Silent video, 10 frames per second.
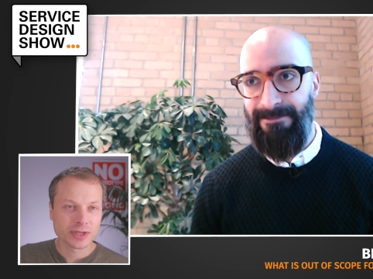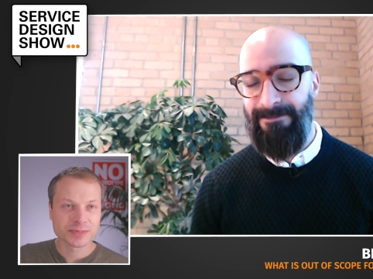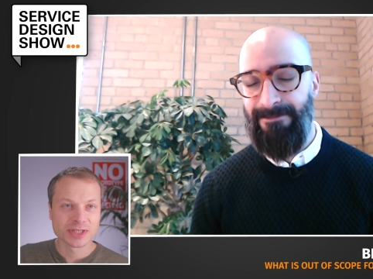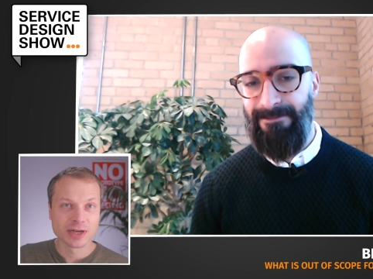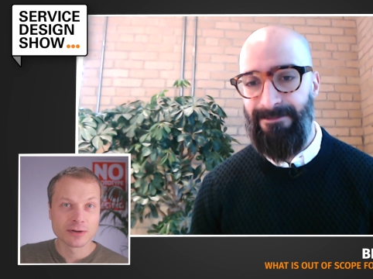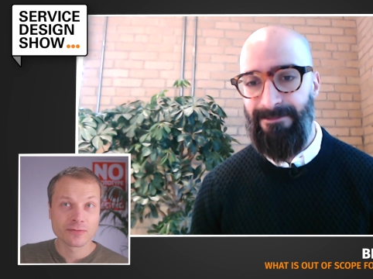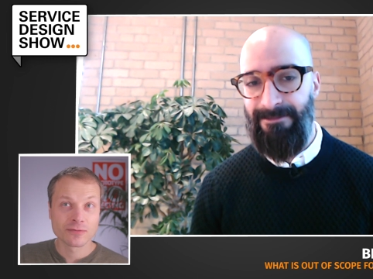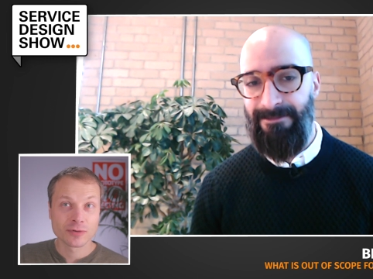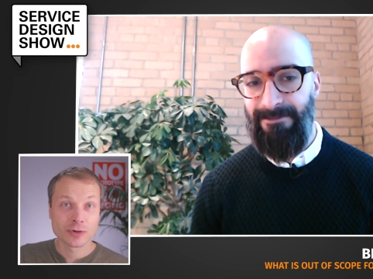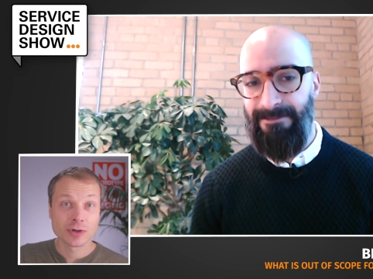
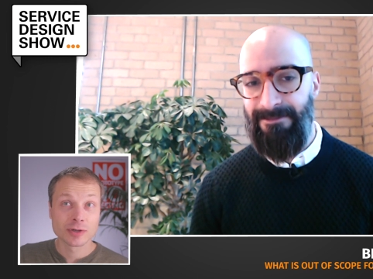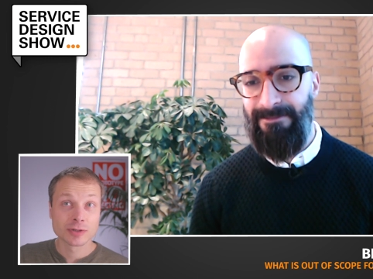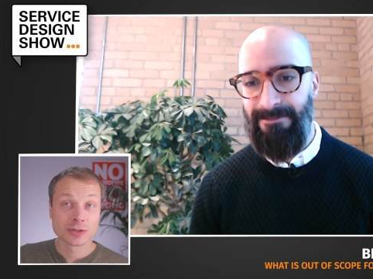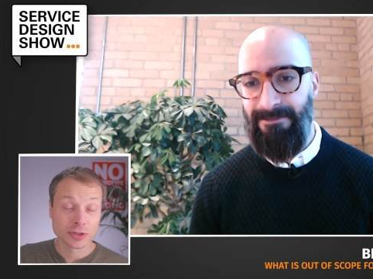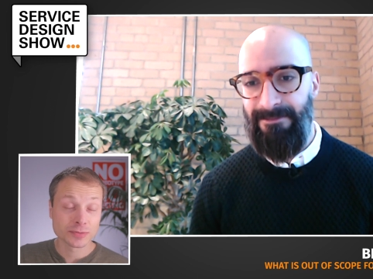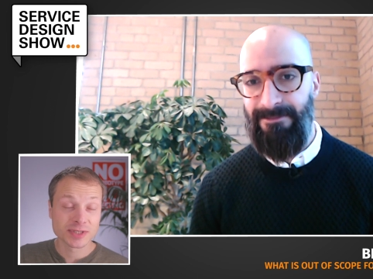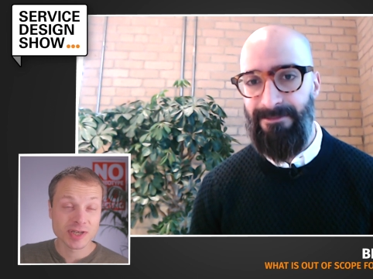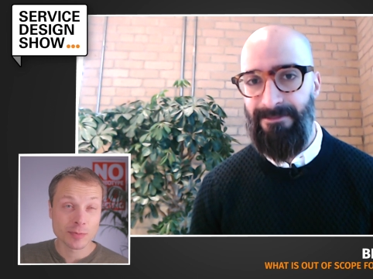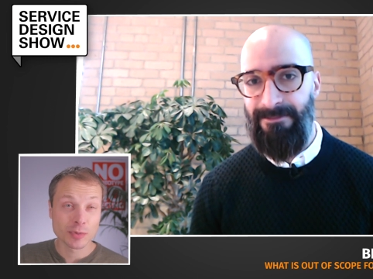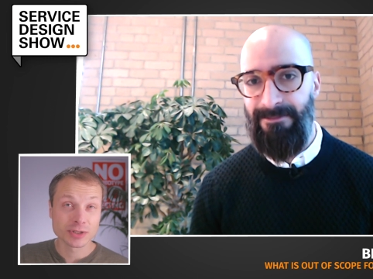Speaker 1: themselves service
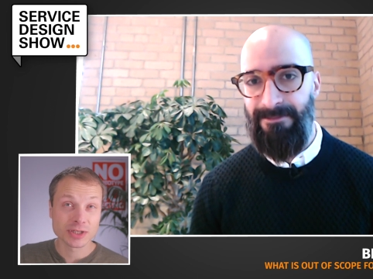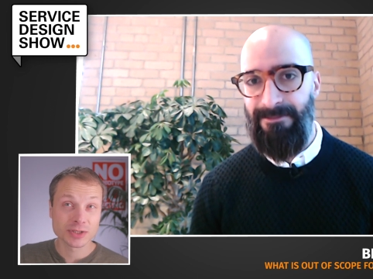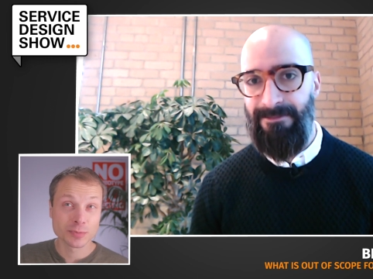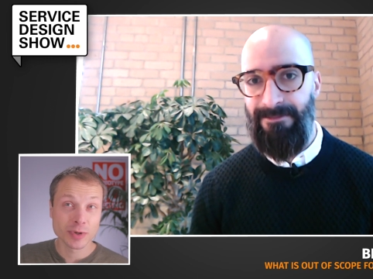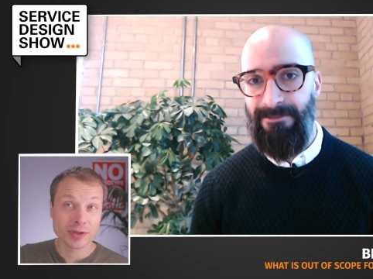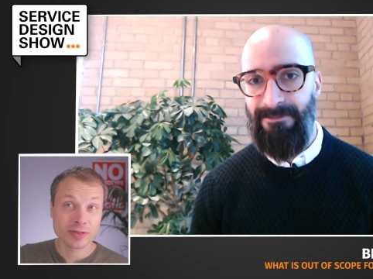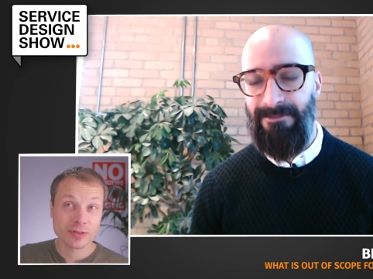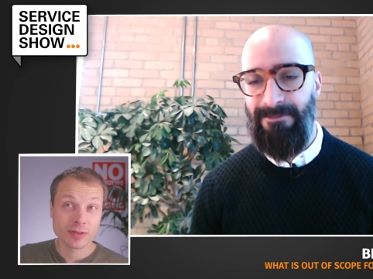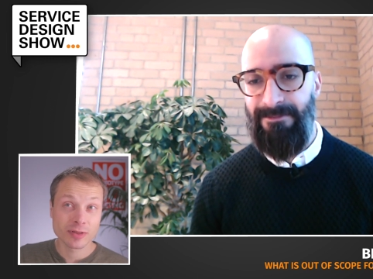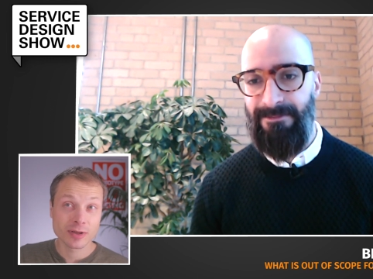design projects,
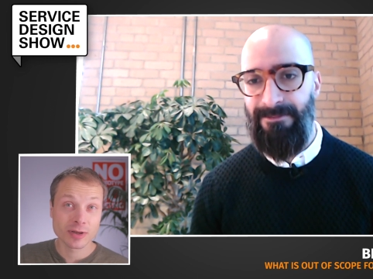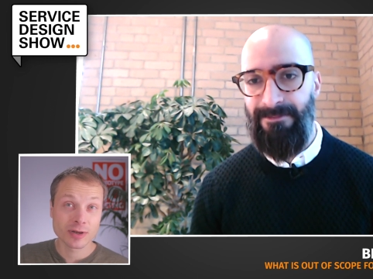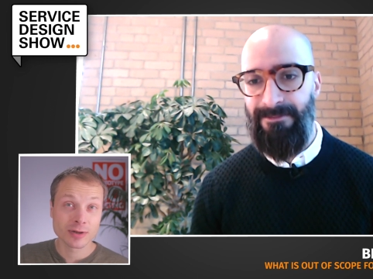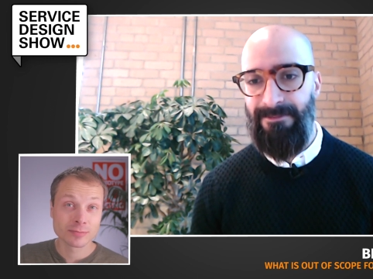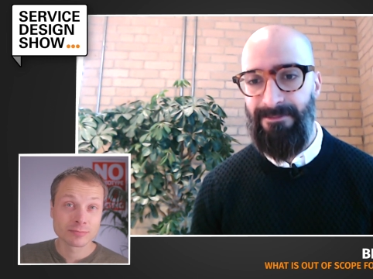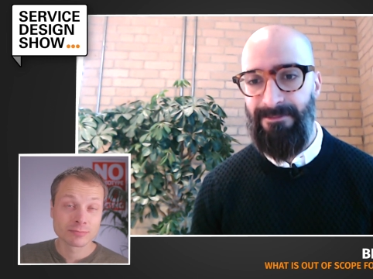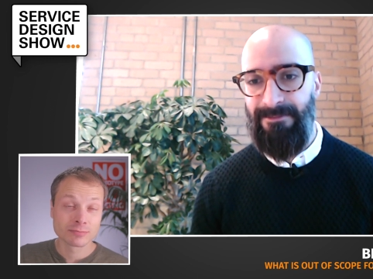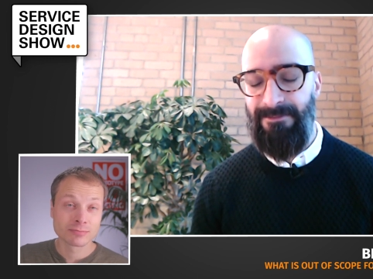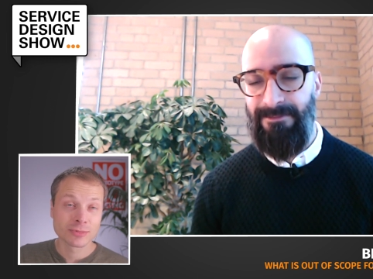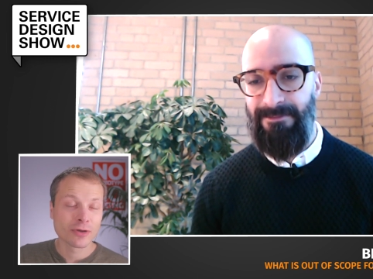but uh,
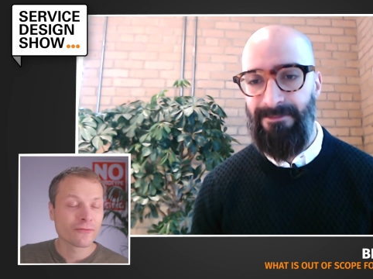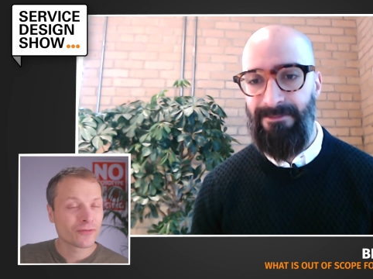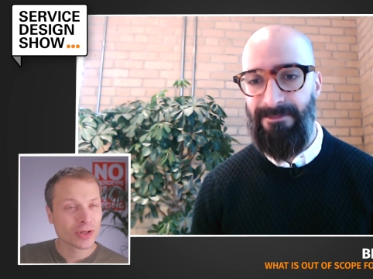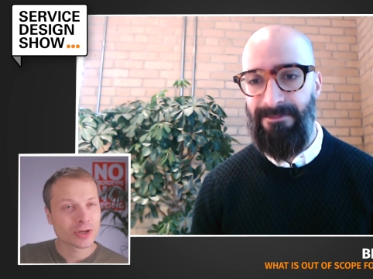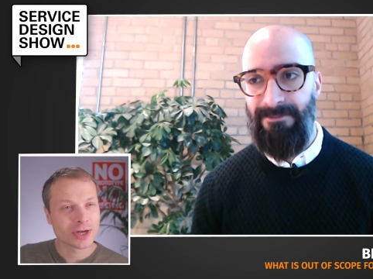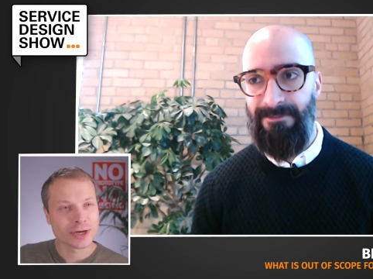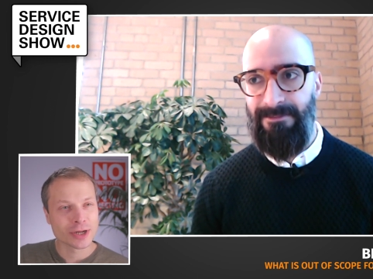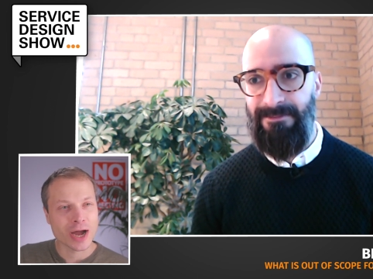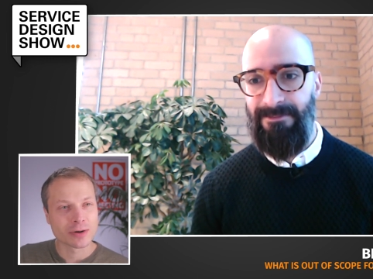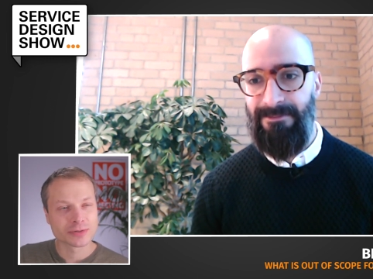feel
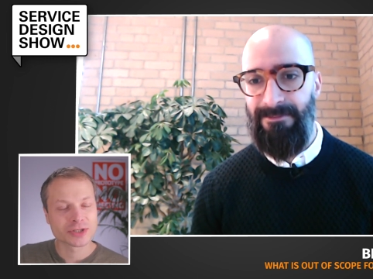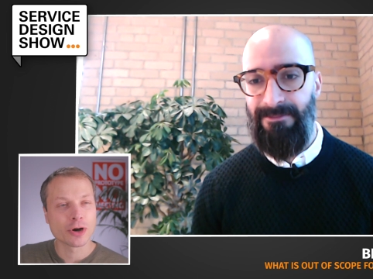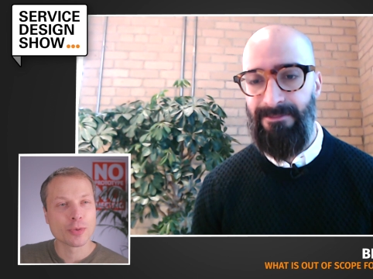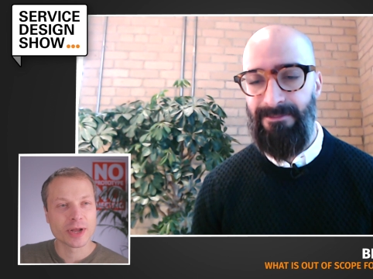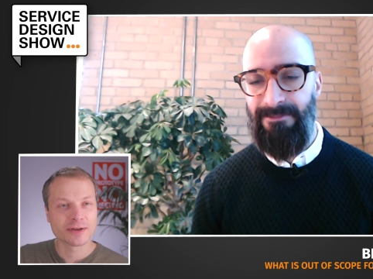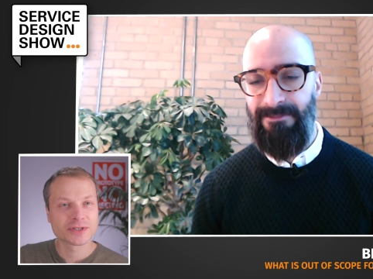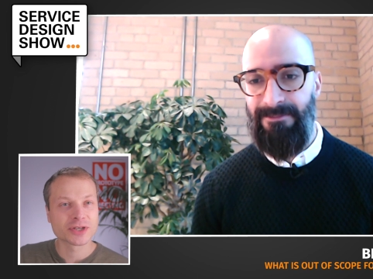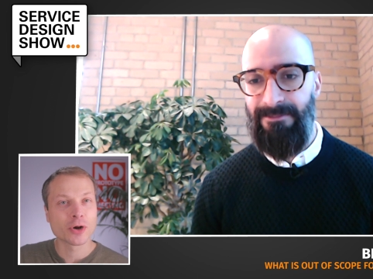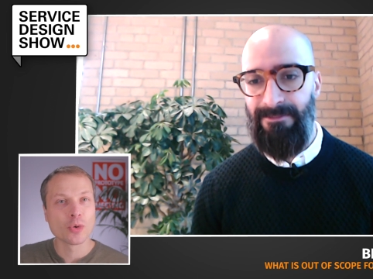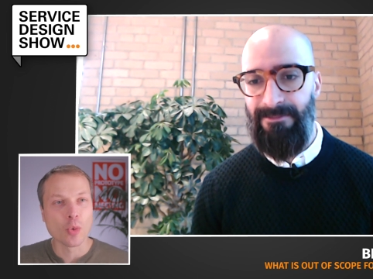clearly out of scope. And if
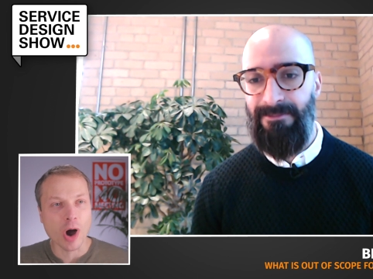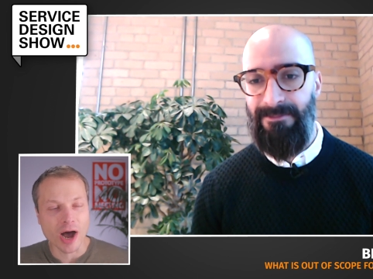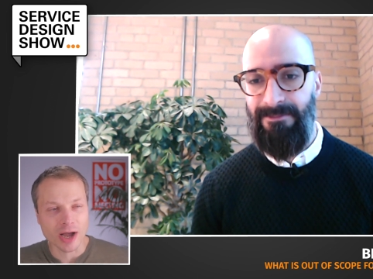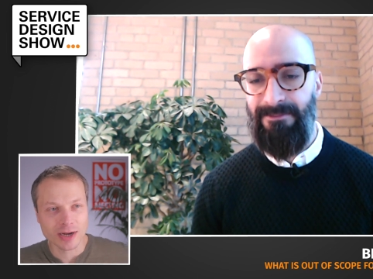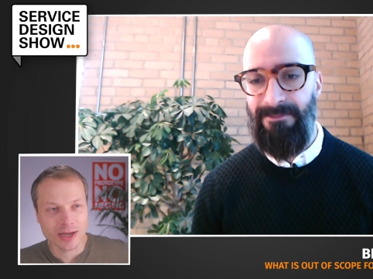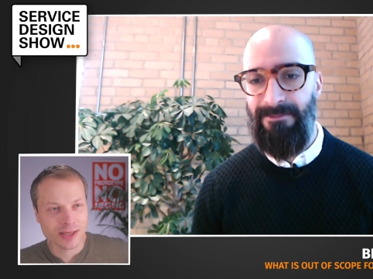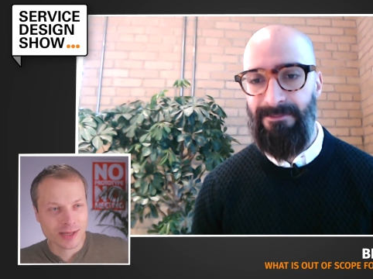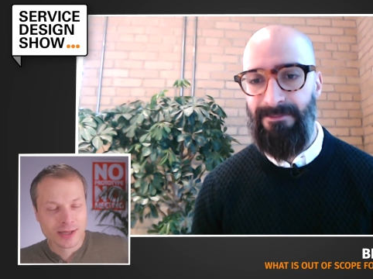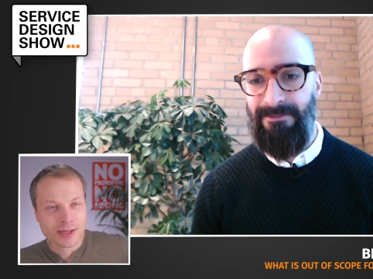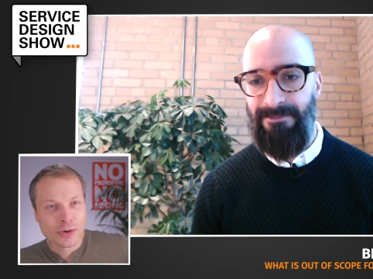so, why? Like,
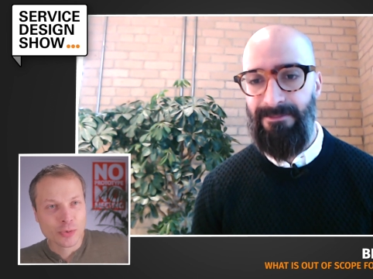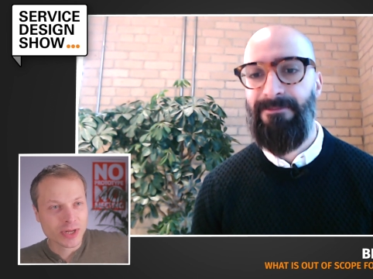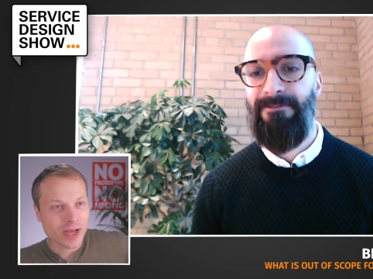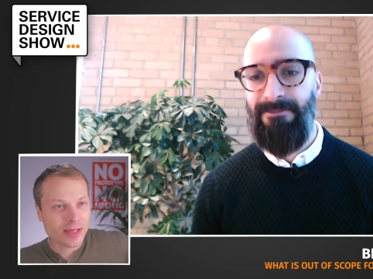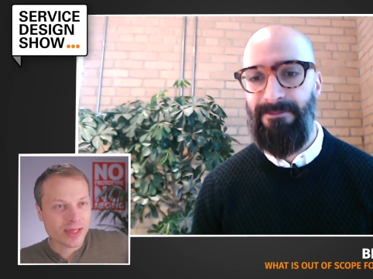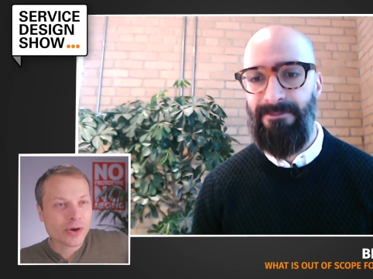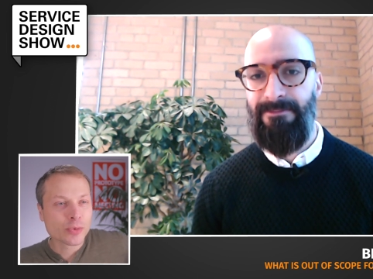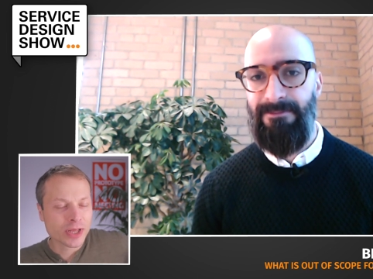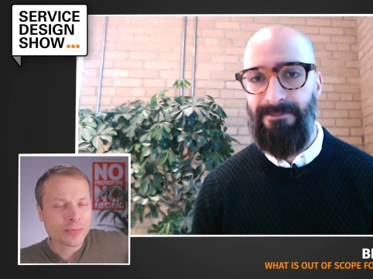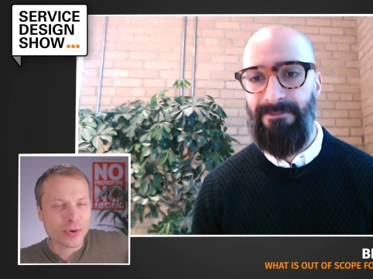we need. I think
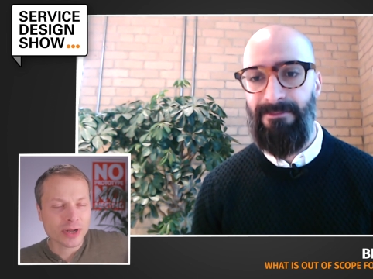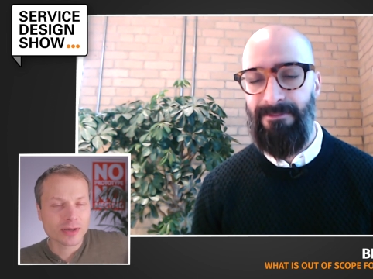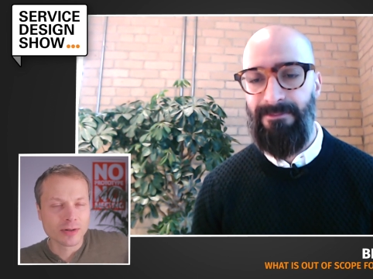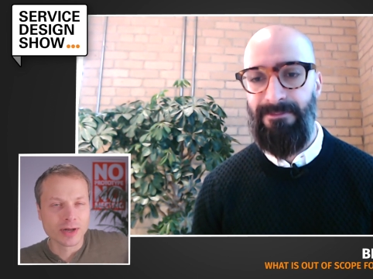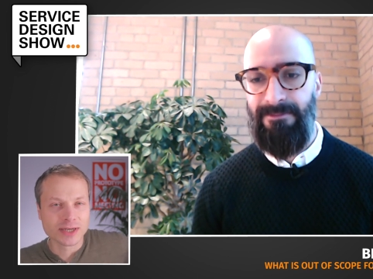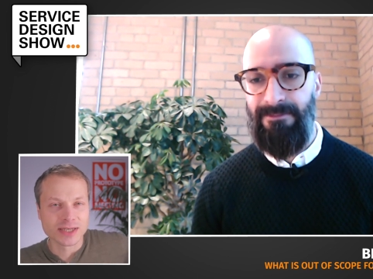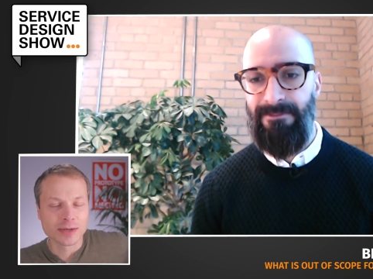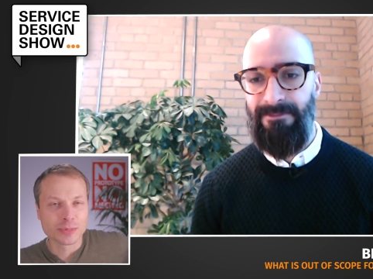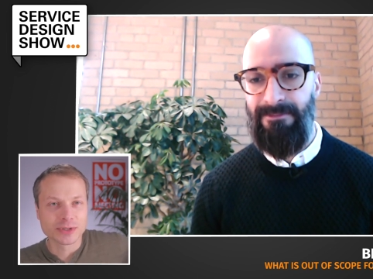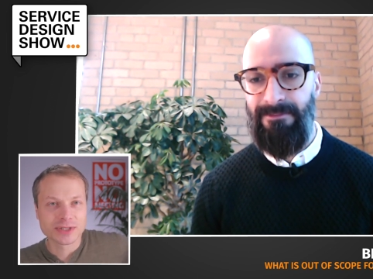we need practical
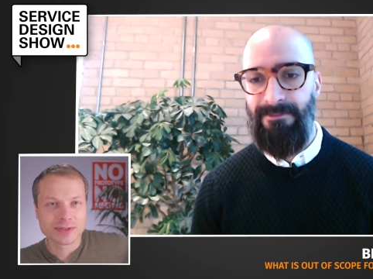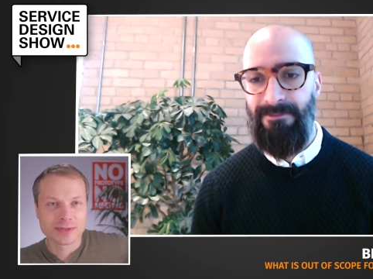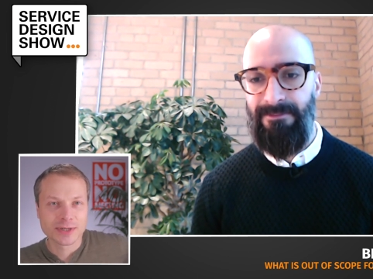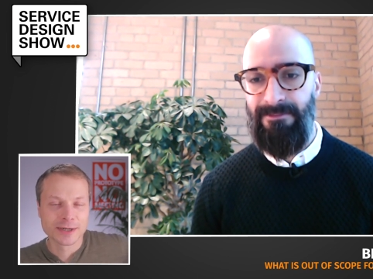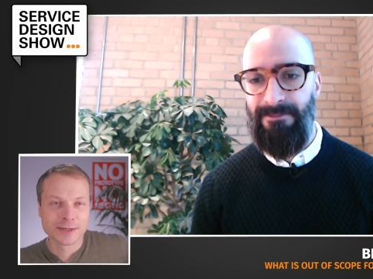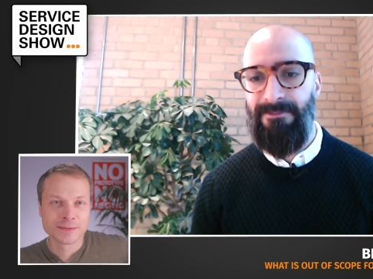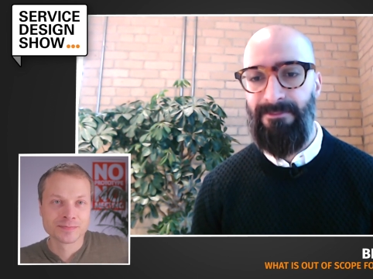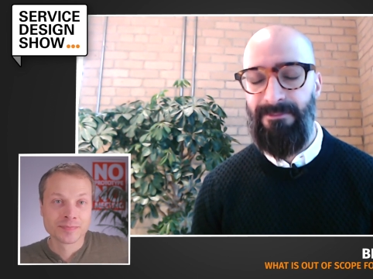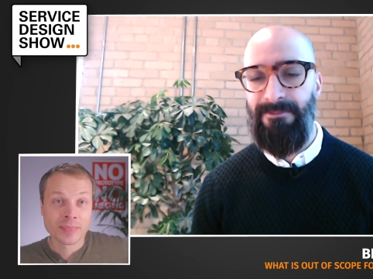examples, um,